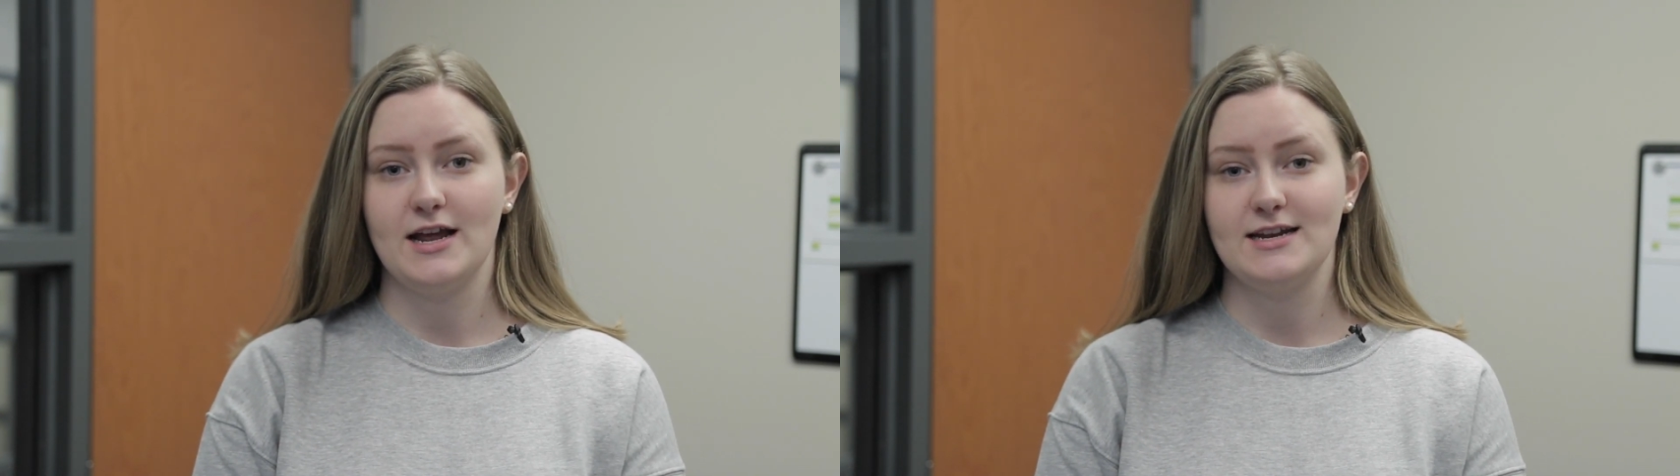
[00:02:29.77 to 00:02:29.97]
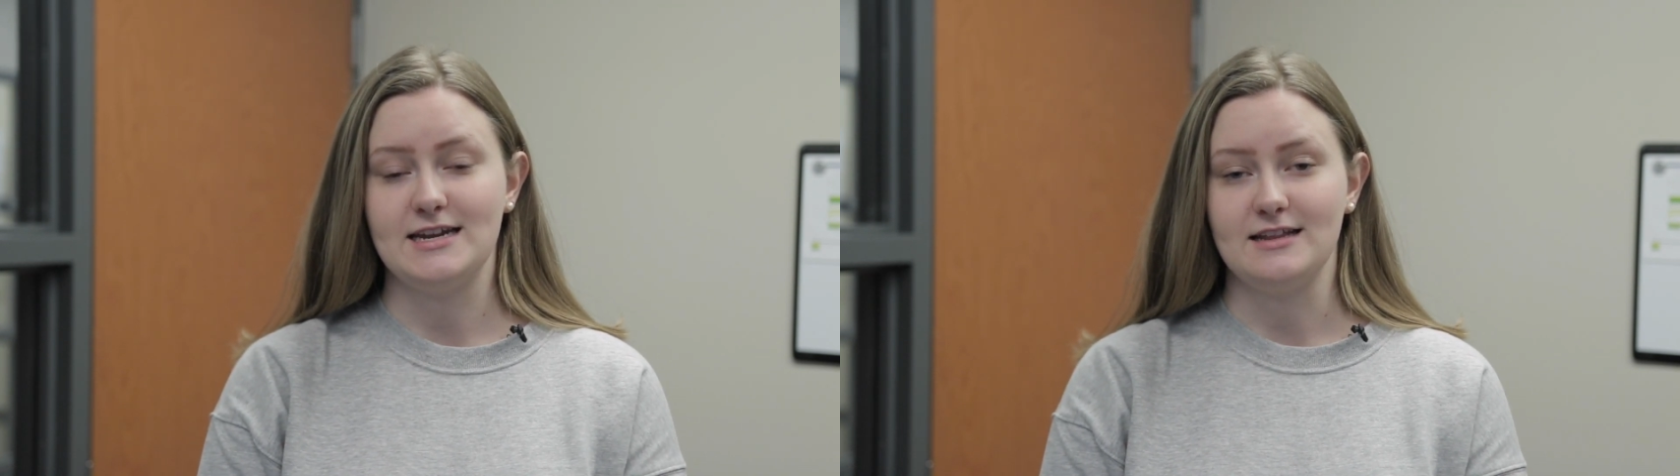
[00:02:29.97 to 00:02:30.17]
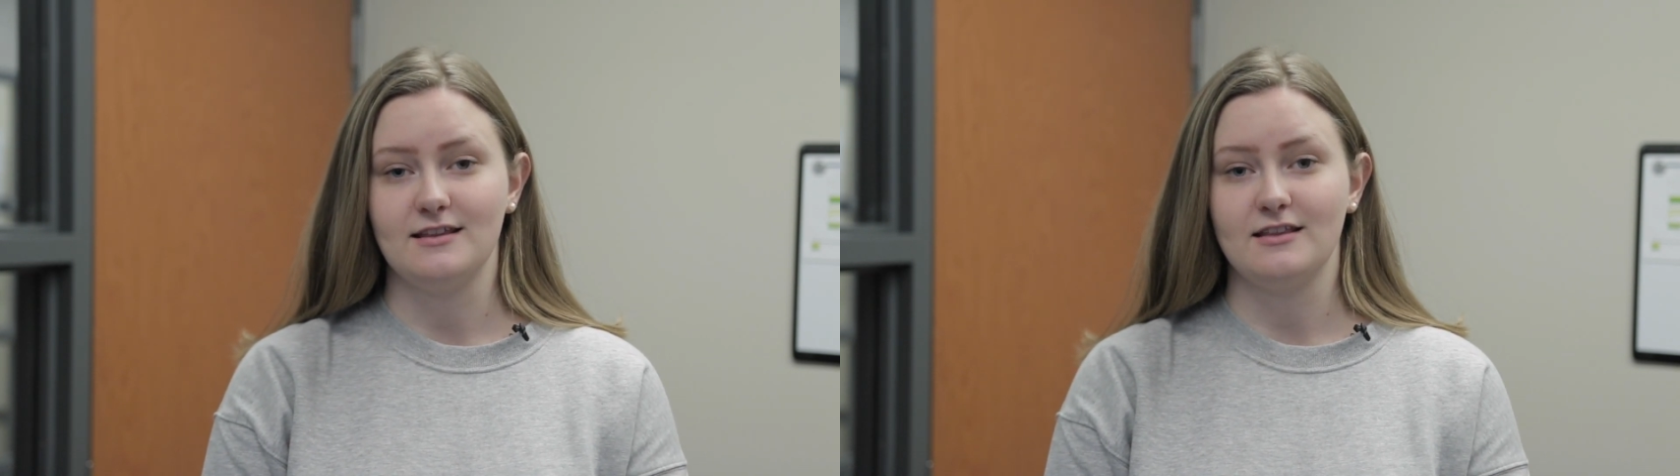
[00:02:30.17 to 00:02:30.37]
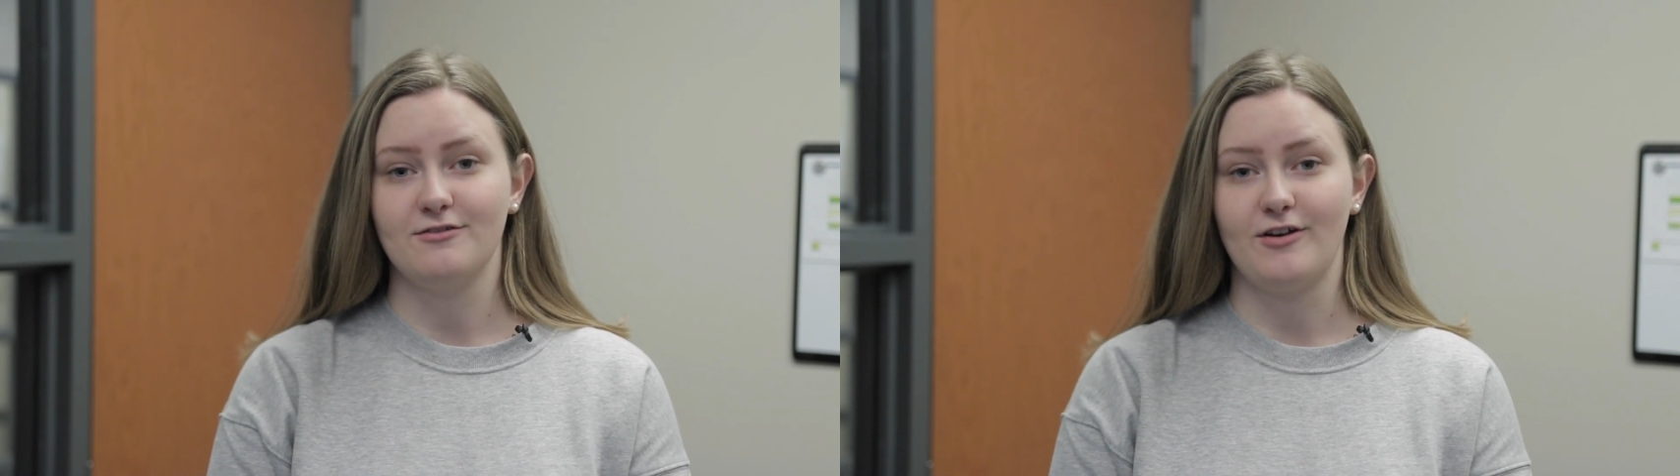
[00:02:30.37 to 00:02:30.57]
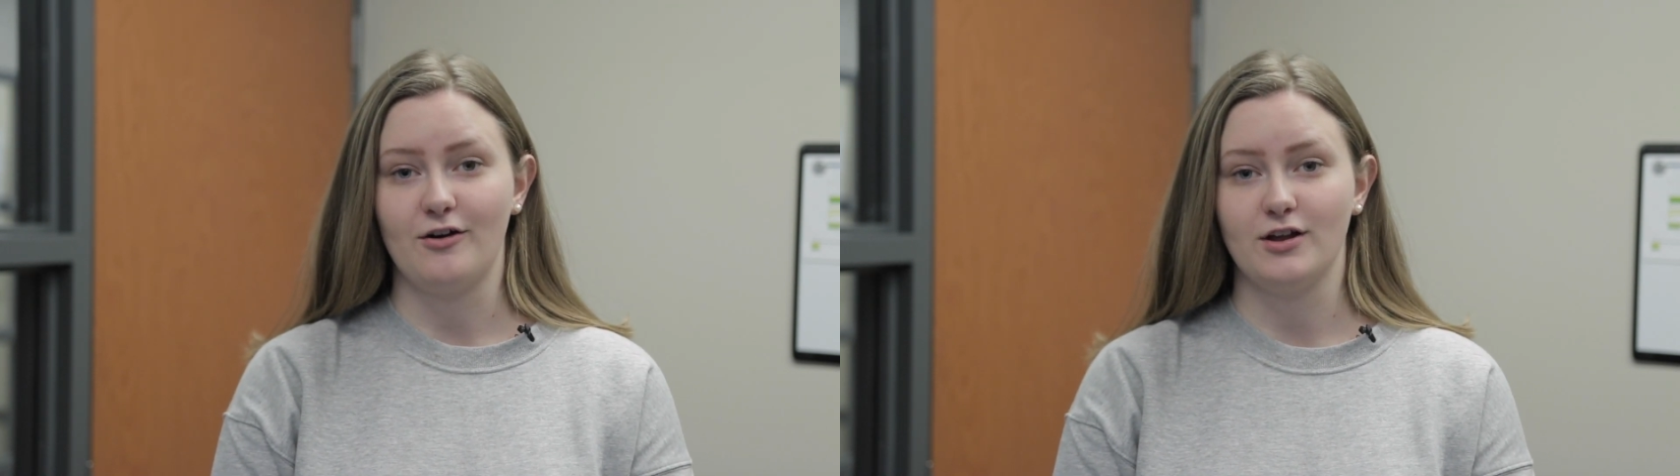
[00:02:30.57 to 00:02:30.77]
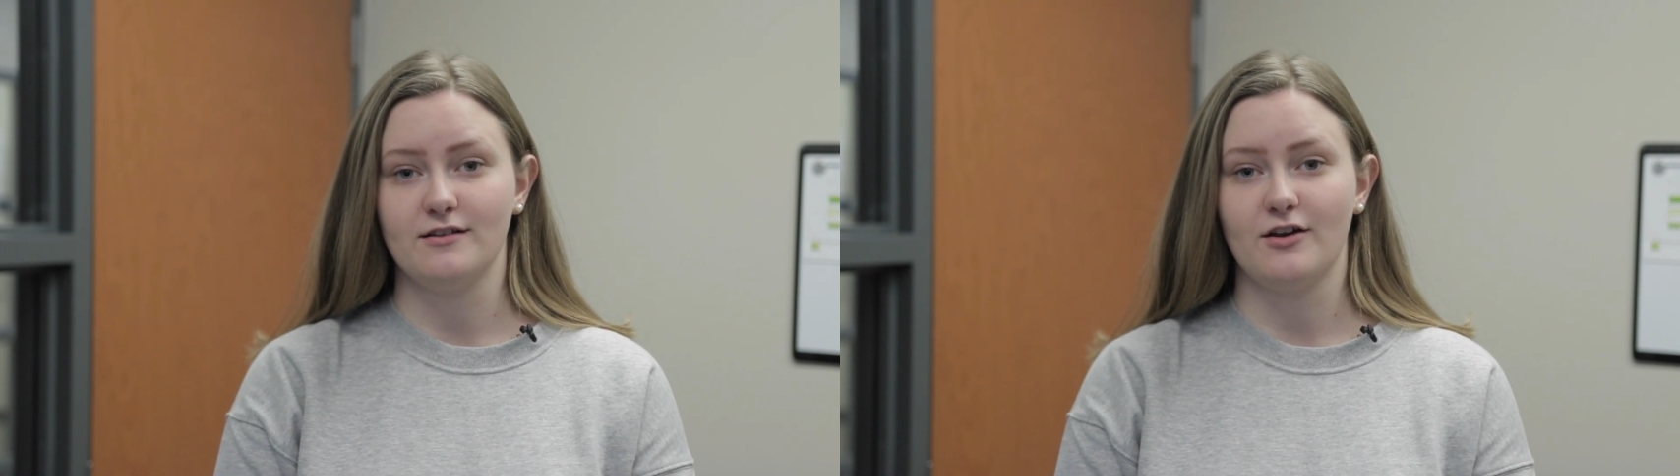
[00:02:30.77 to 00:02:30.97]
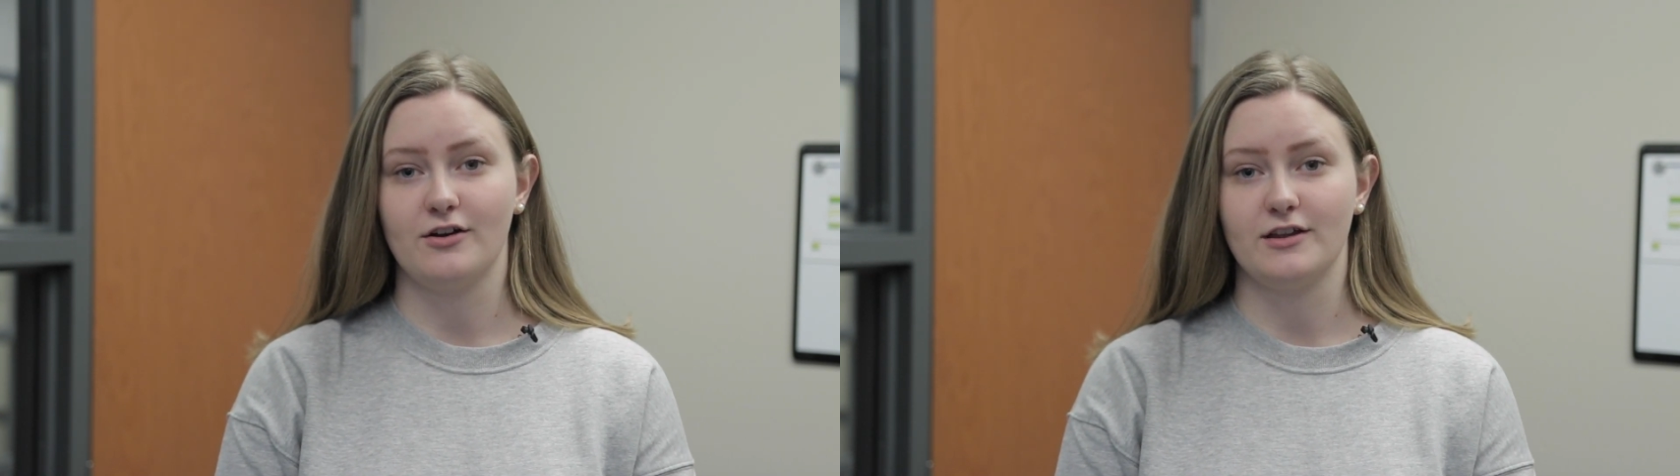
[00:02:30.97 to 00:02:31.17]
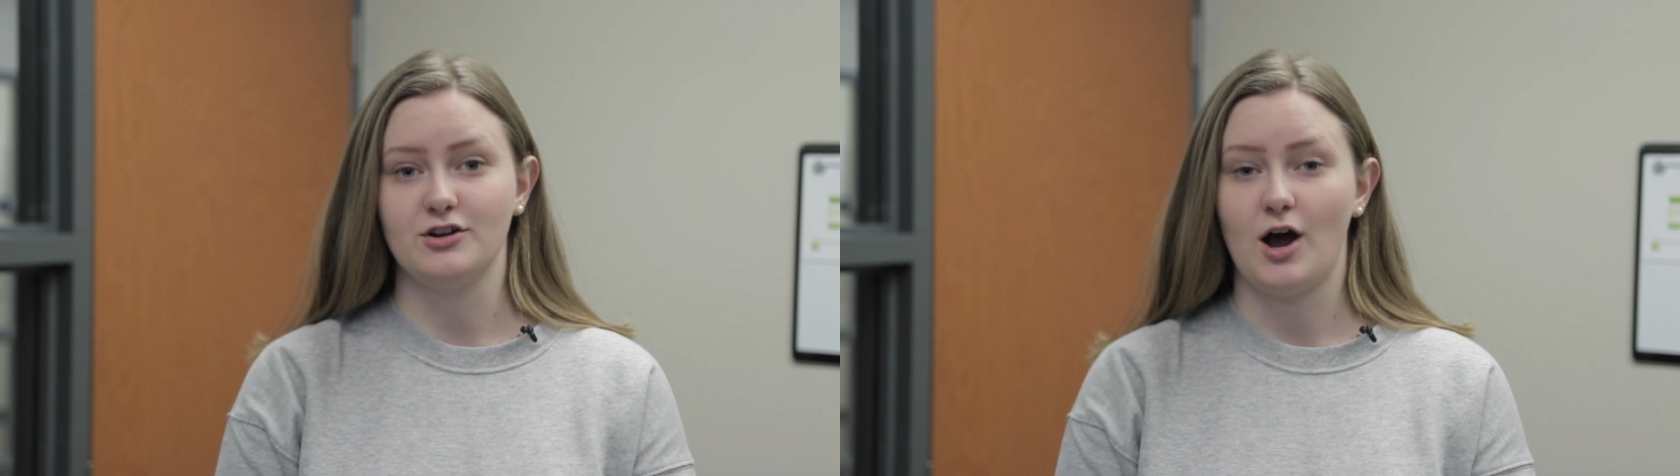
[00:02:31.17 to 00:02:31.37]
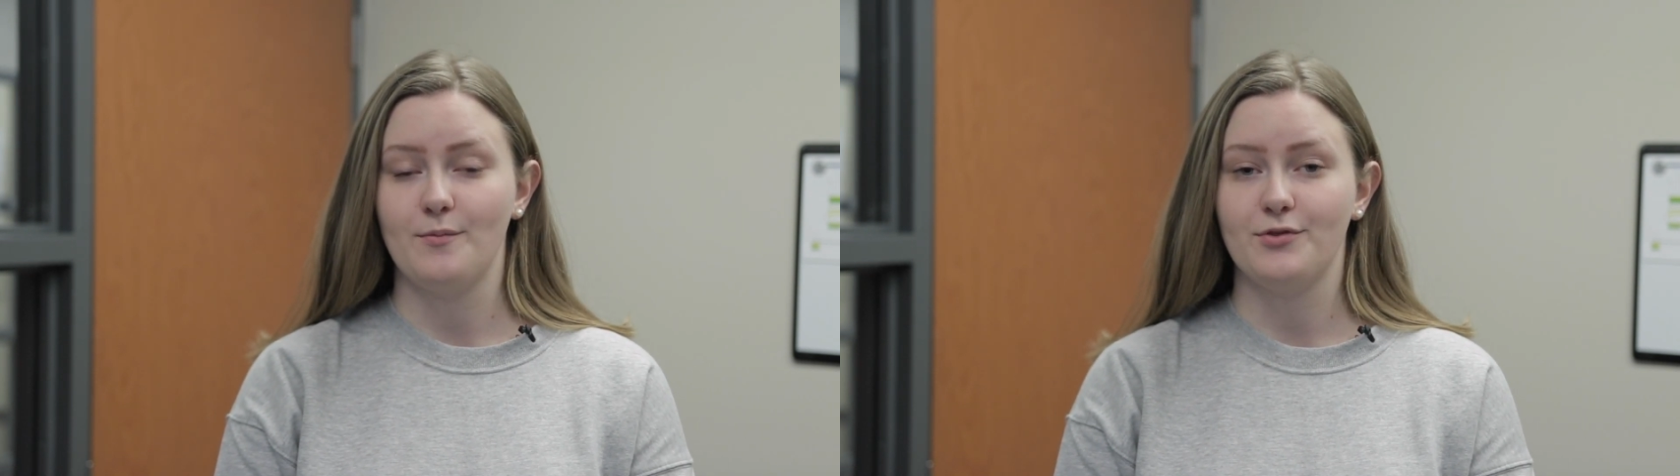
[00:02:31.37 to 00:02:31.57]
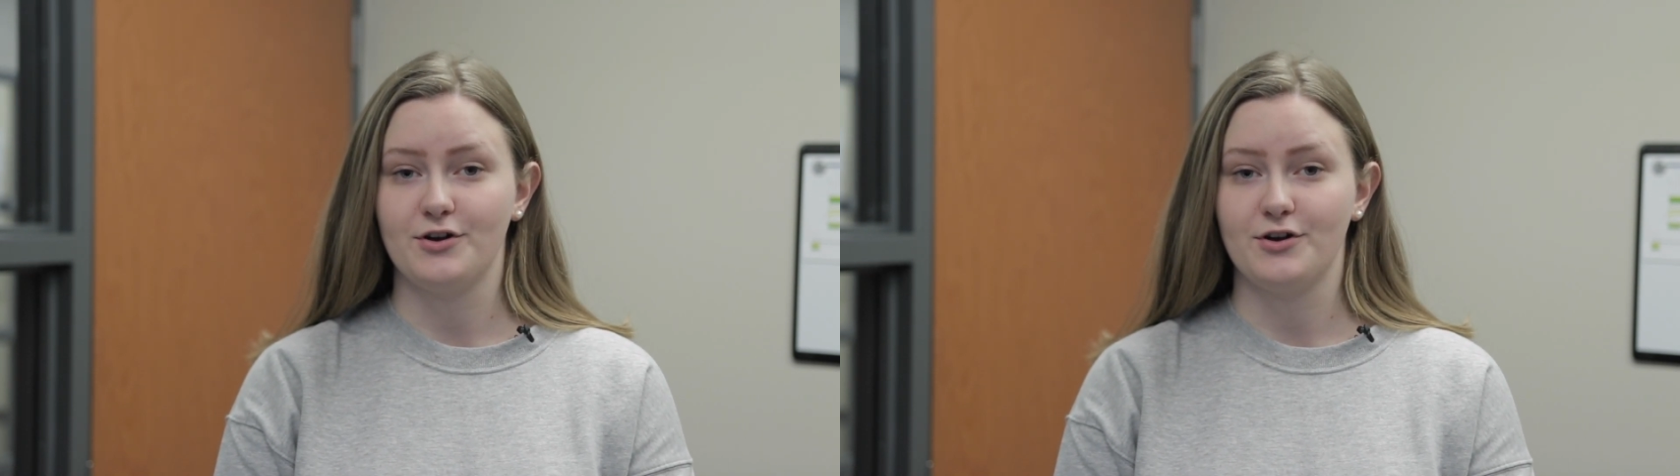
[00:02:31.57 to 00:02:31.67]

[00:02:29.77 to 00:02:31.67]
19th that the Falcons are in the top